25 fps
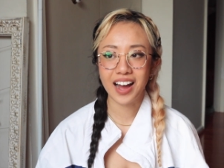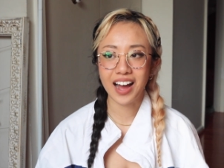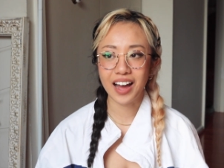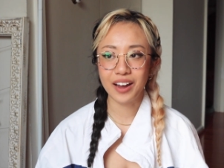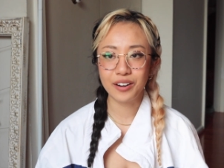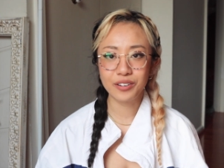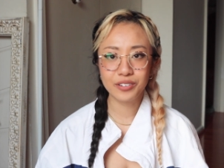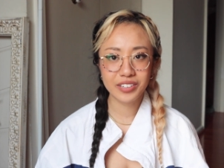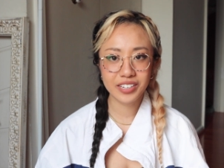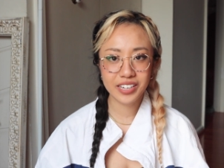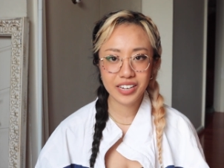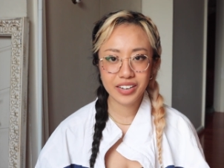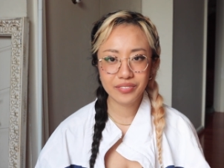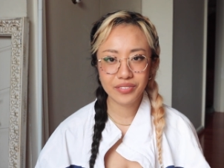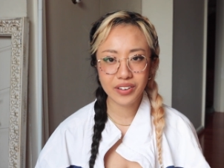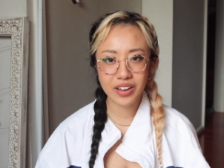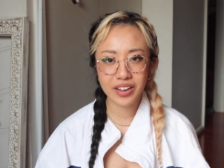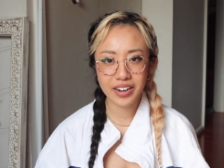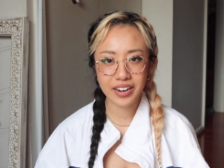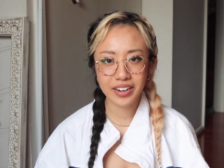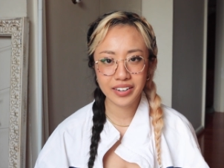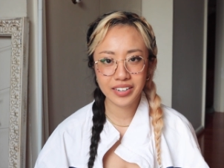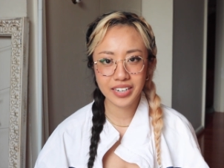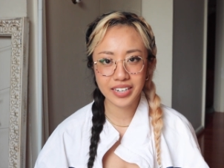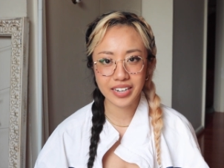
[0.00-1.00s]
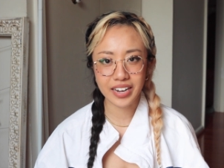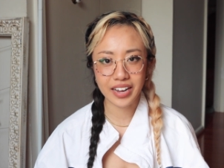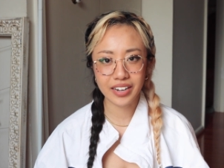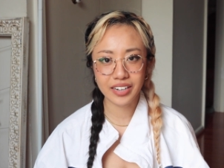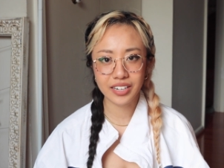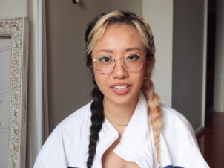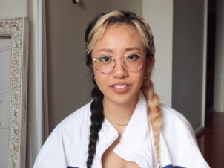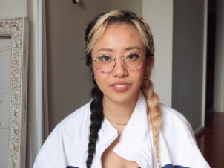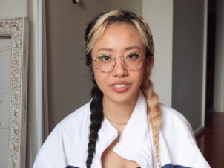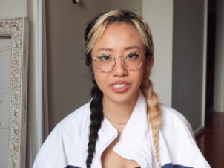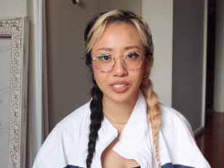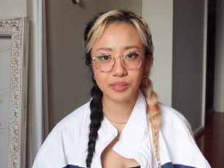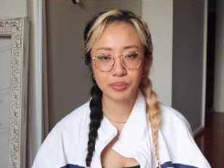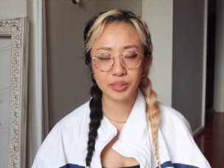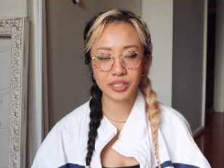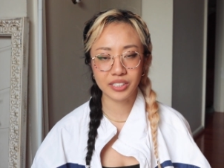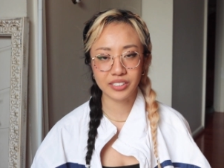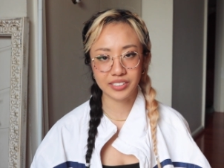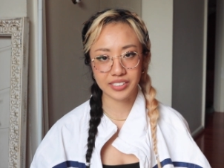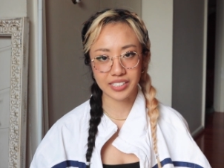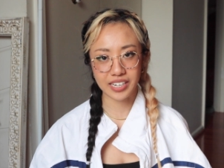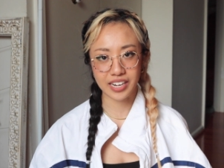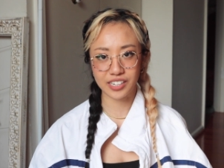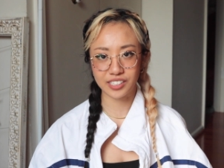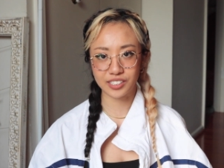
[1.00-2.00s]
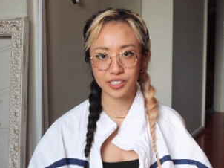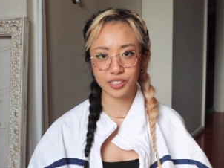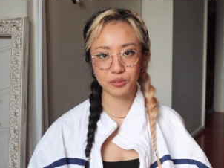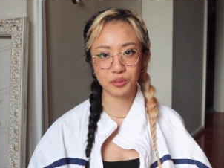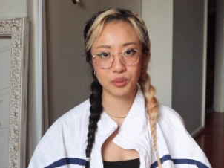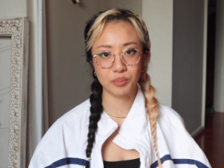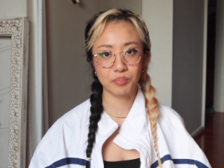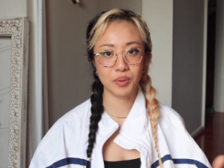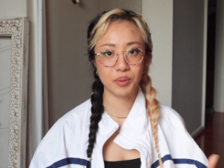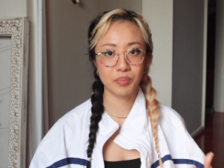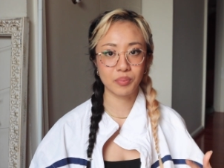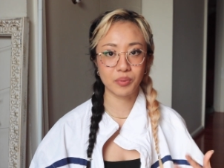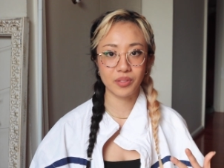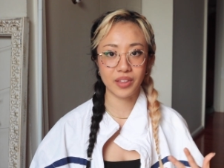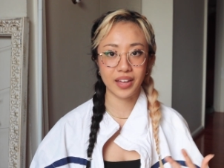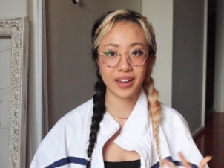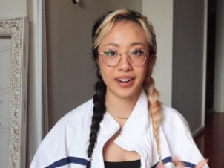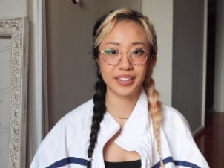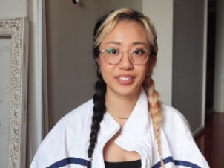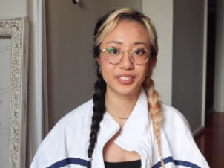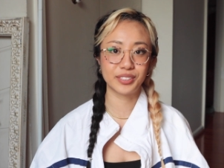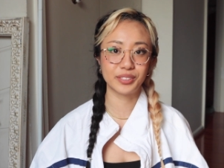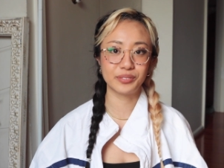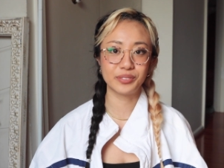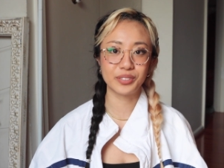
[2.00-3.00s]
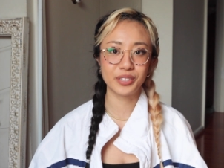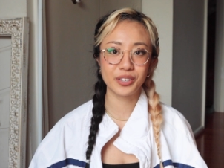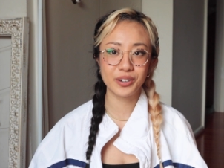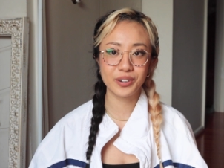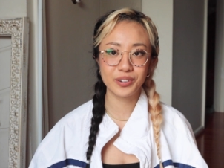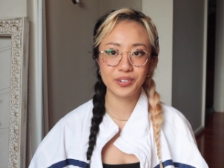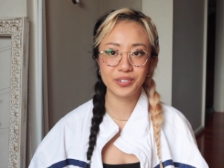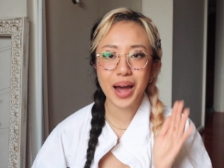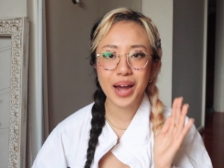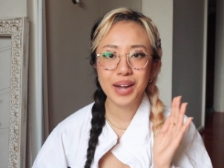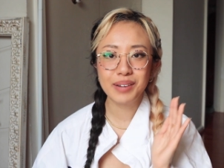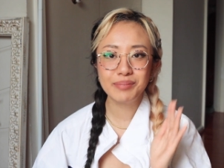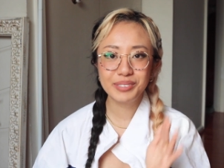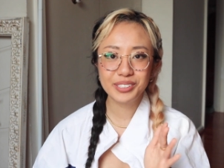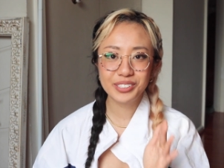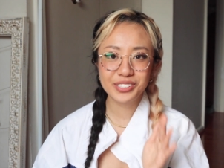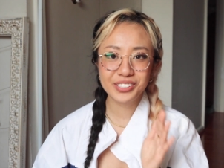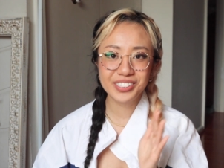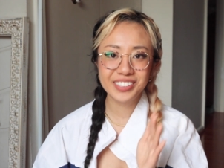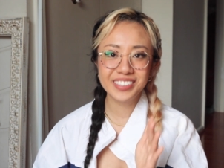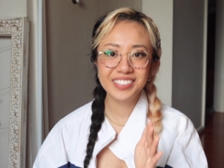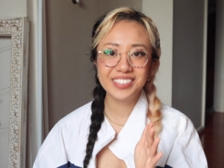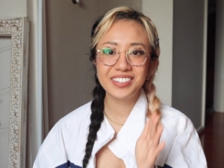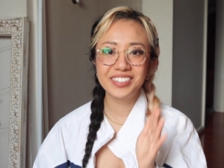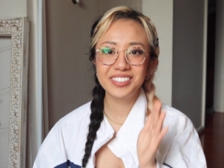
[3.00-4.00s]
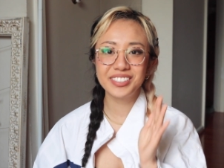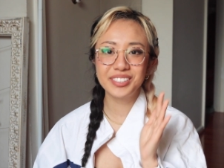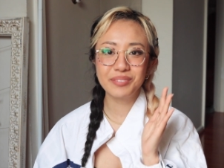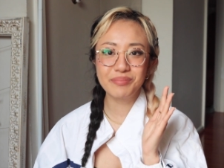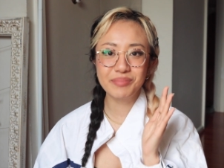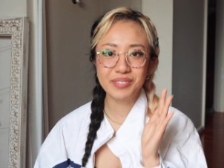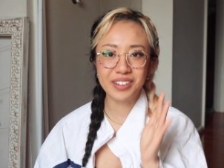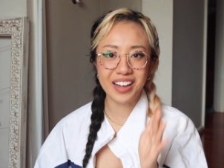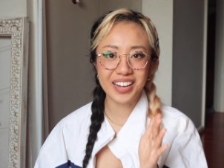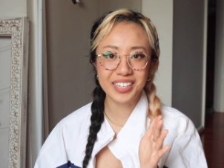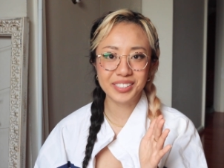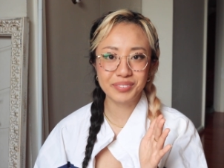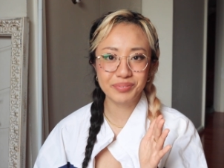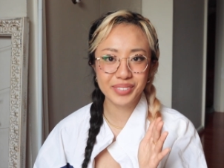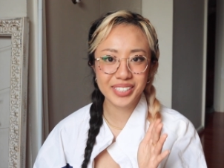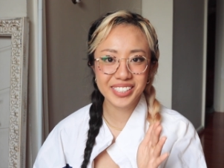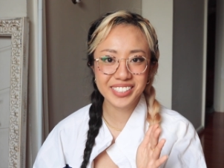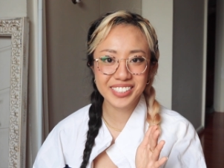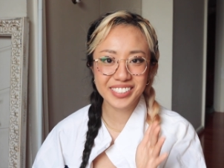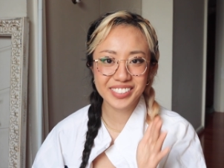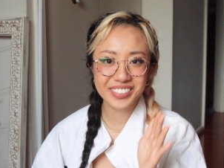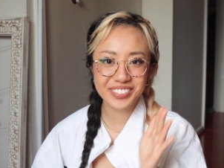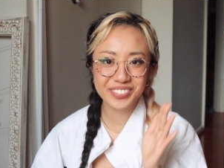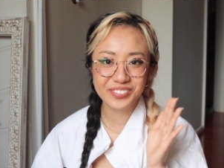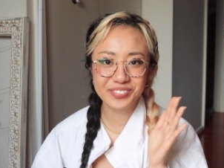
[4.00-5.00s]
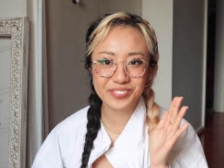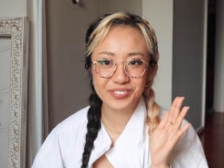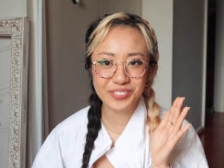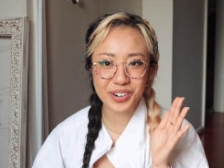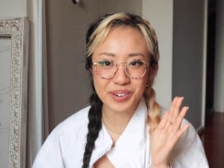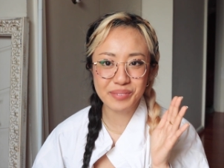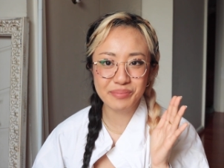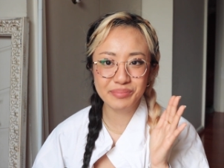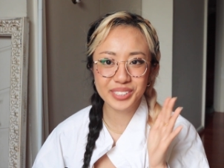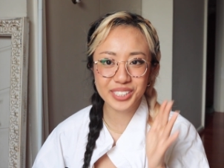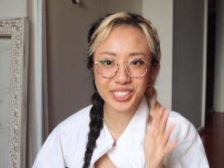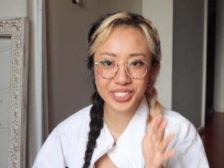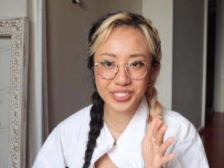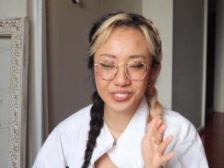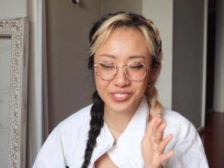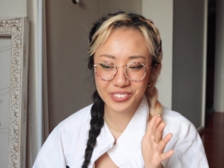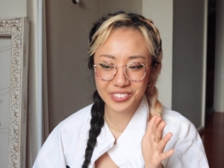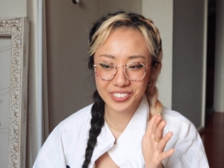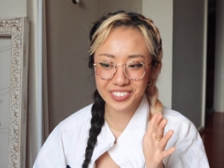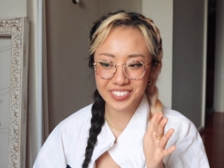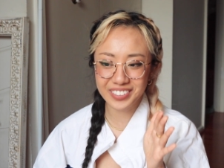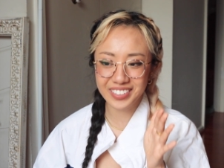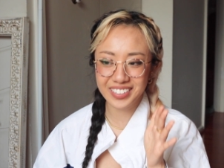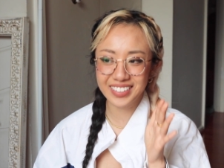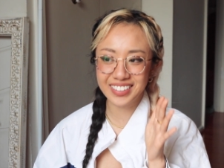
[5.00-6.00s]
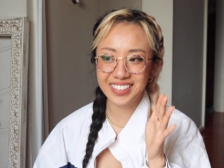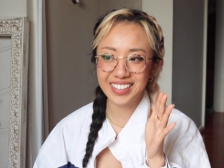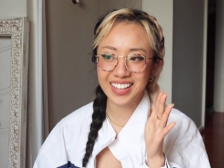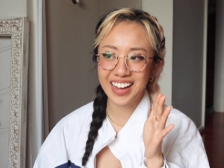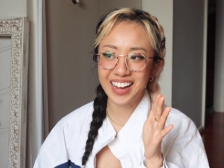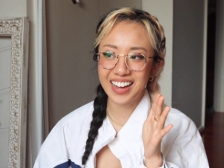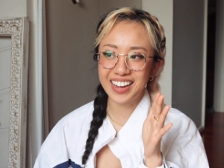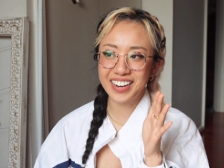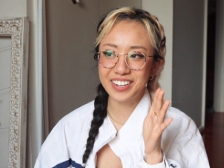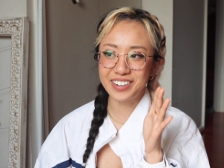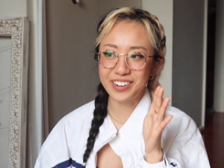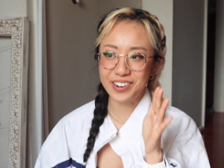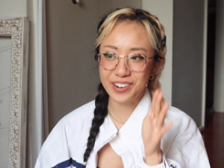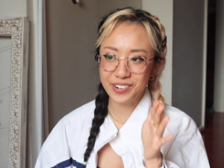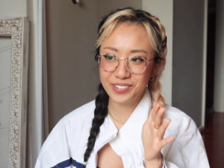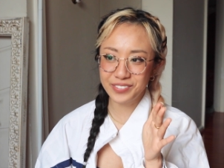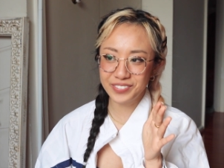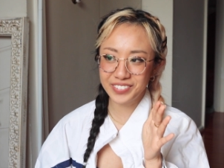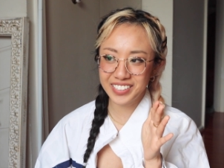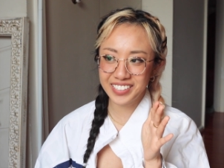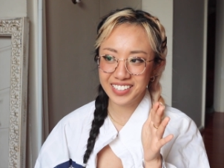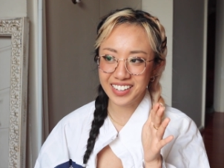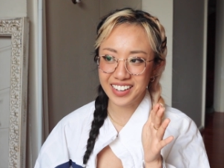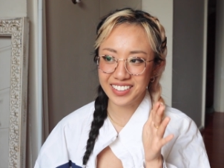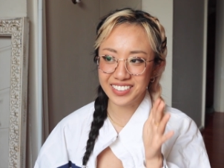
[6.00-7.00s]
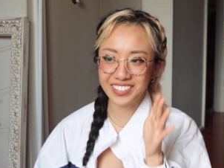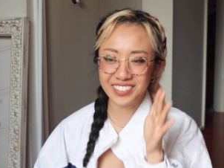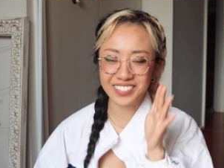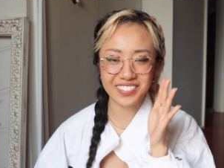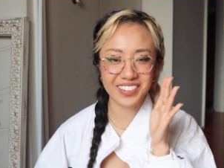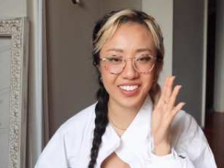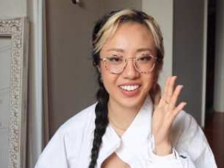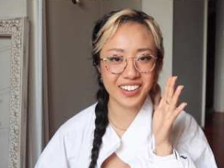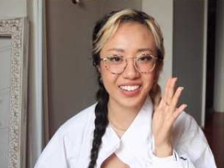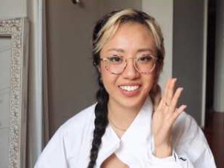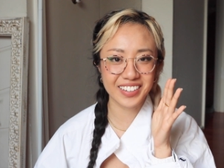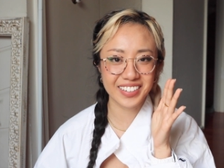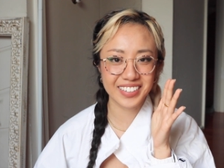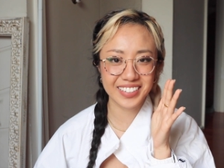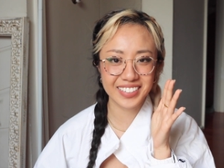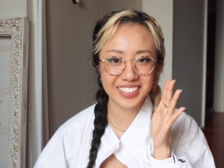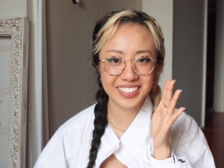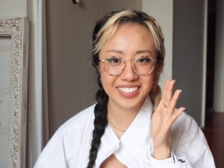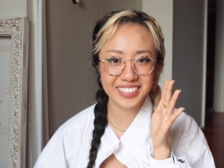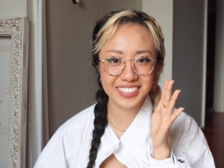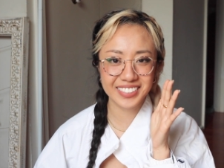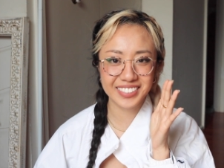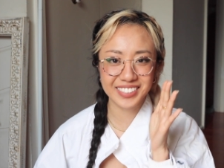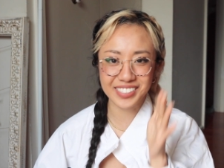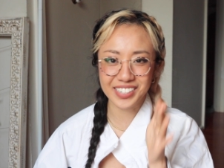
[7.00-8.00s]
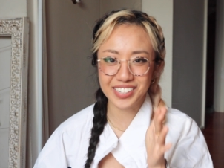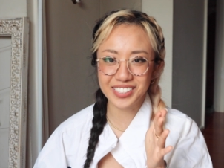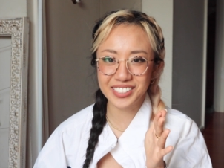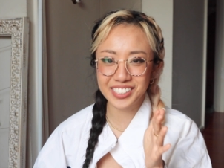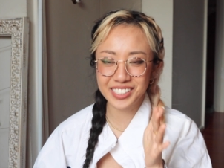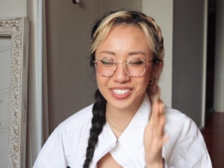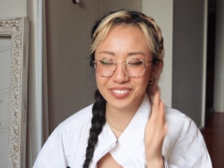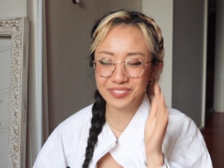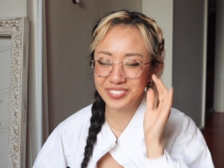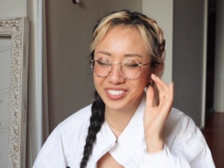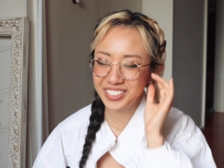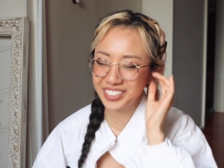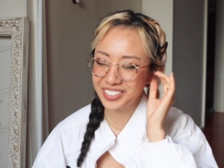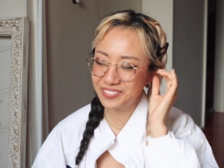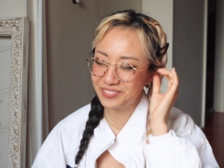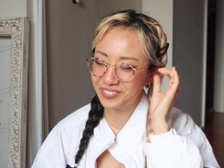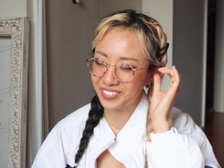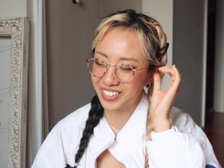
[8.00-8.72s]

I don't think I've had any negative experience actually with people that I do know. I'm sure there are some classmates from school that know me and they're like judging me,